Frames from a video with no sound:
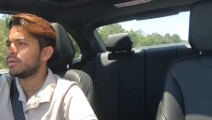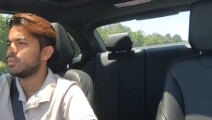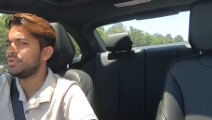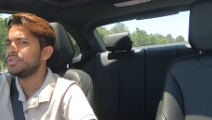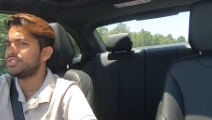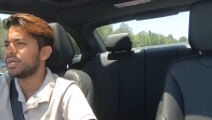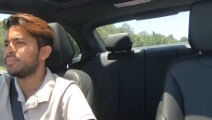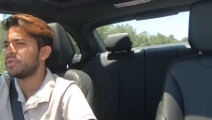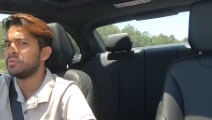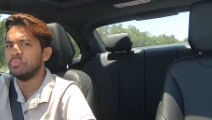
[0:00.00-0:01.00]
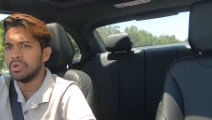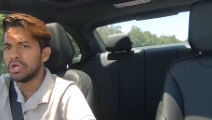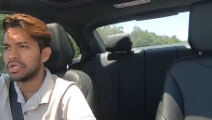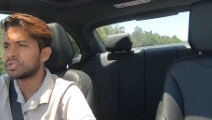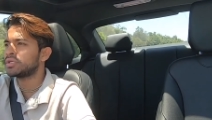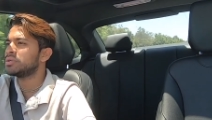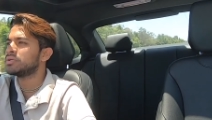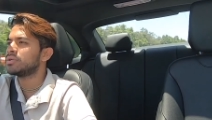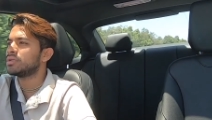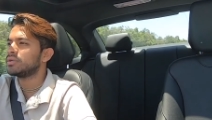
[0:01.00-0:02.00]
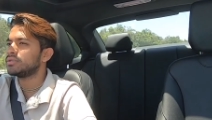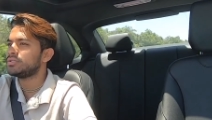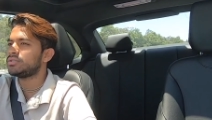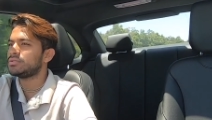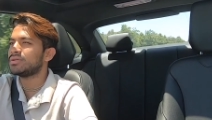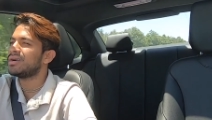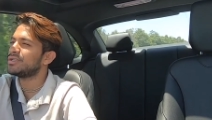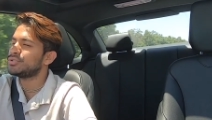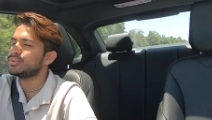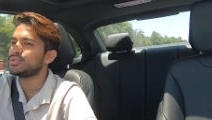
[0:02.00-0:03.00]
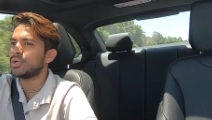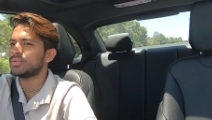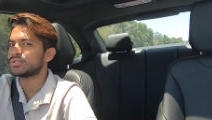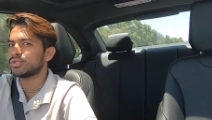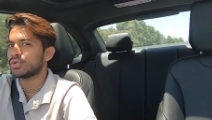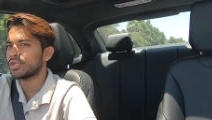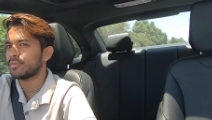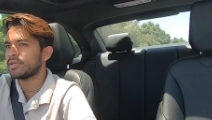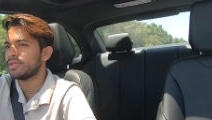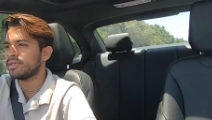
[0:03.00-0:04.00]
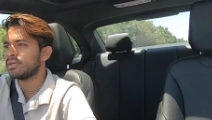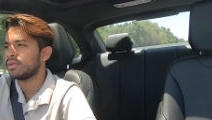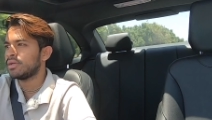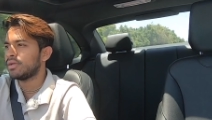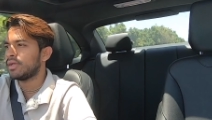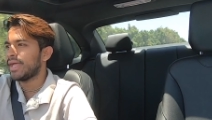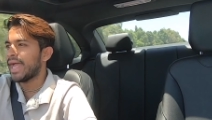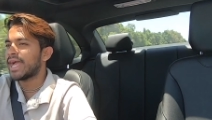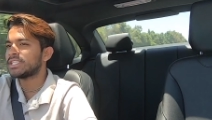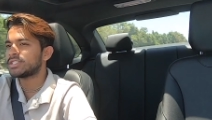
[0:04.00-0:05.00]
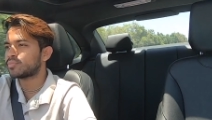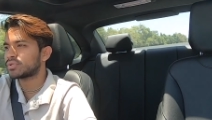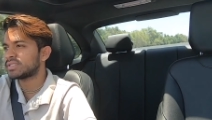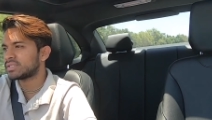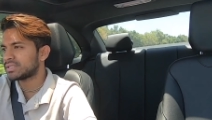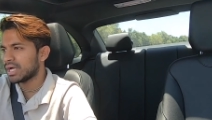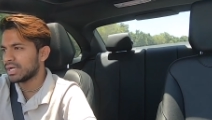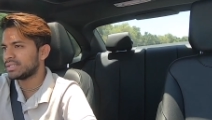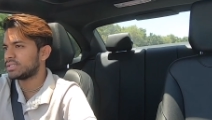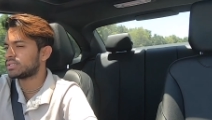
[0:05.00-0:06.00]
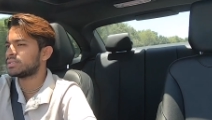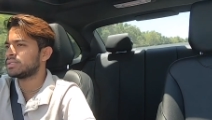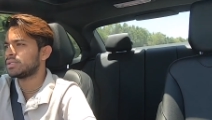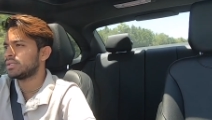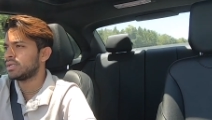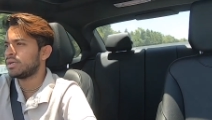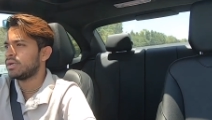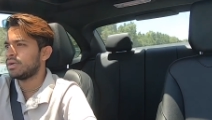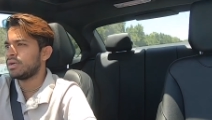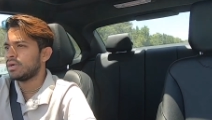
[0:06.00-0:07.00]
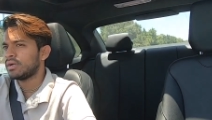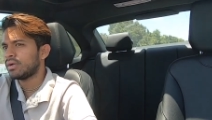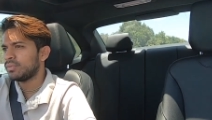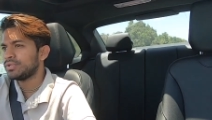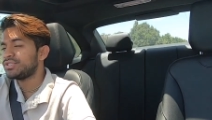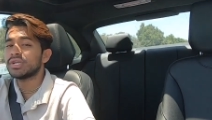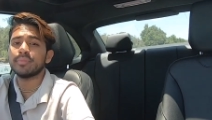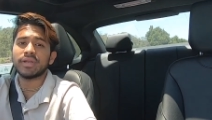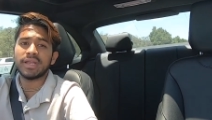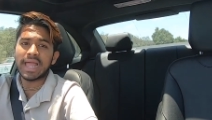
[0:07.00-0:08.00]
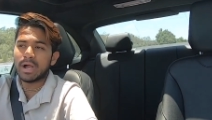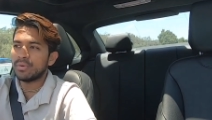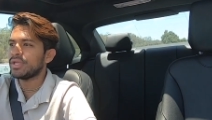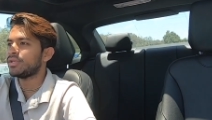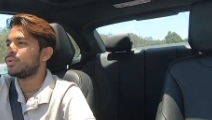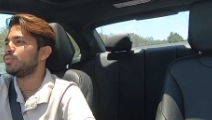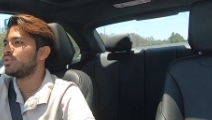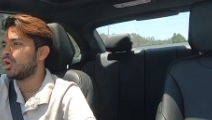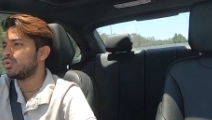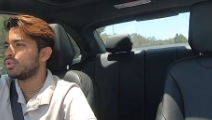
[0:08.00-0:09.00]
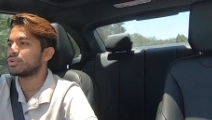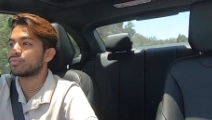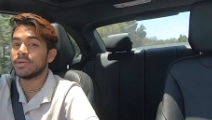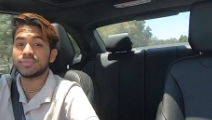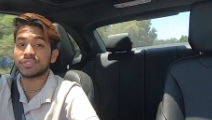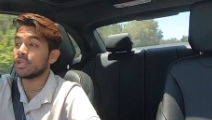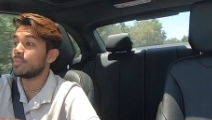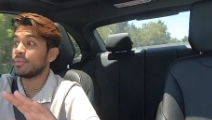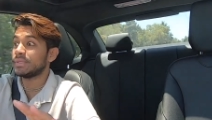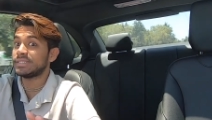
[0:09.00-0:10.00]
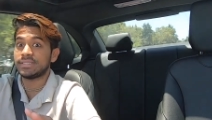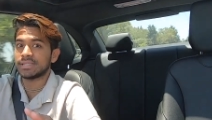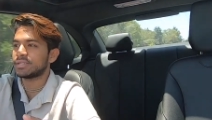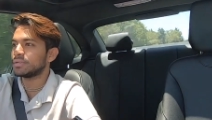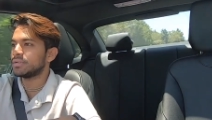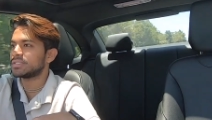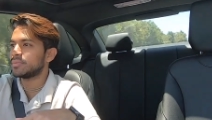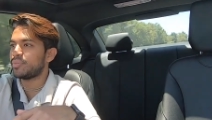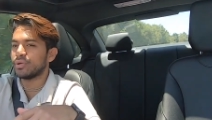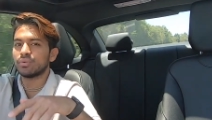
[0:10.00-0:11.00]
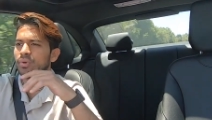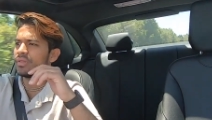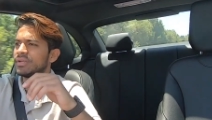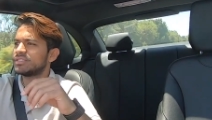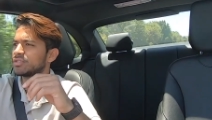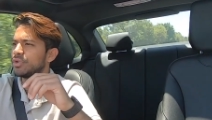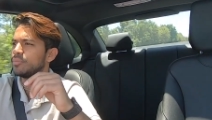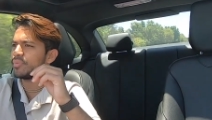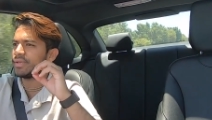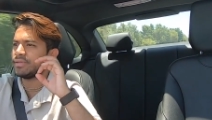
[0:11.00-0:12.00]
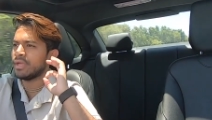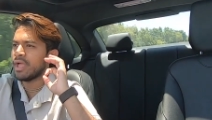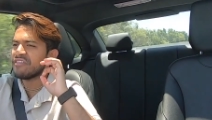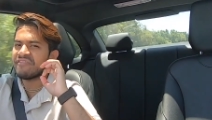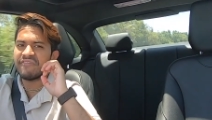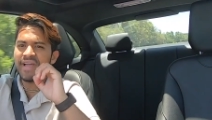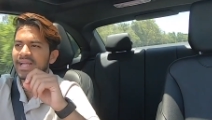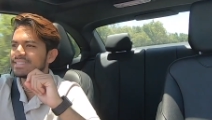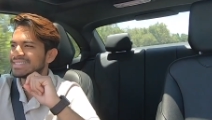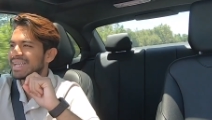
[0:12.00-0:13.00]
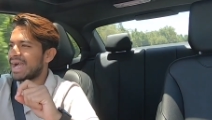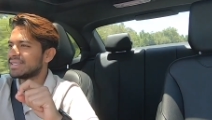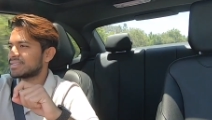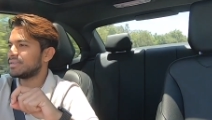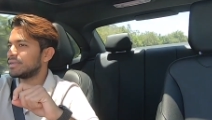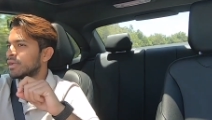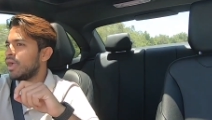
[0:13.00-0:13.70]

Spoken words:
when you jump in a Merc, you know it's not going to be as precise. When you jump in an Audi, you know the grip's going to be ridiculous, the build quality is going to be fantastic,